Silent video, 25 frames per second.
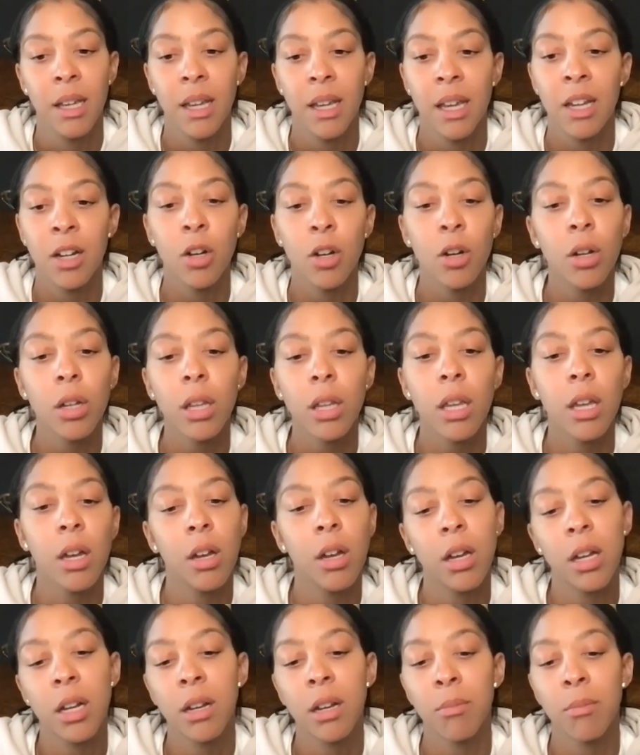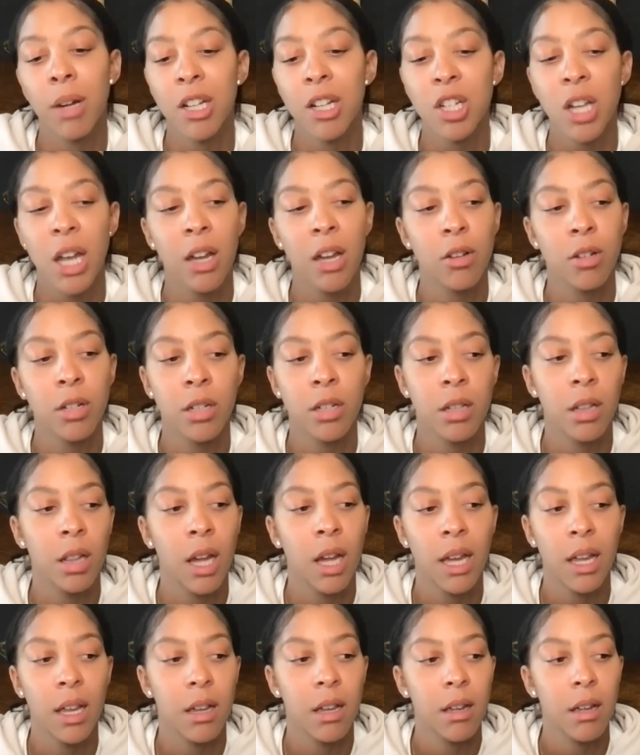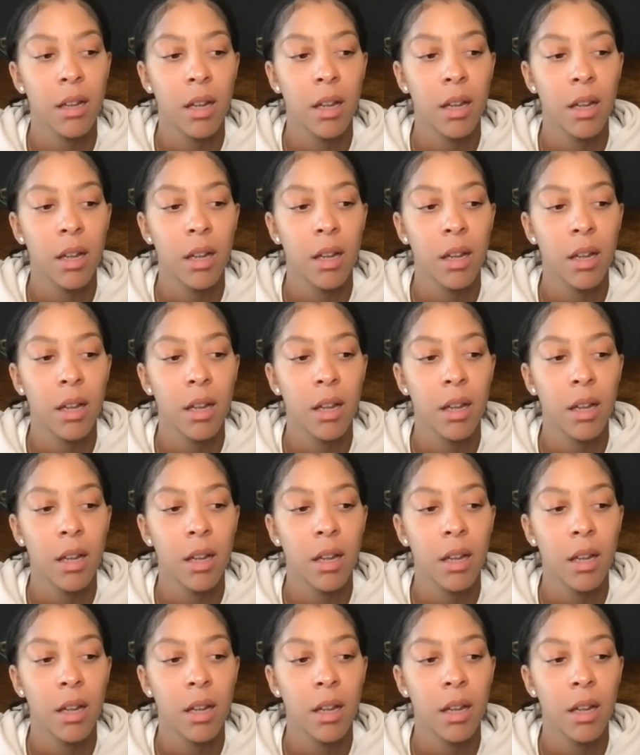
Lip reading: And early on in my childhood, like,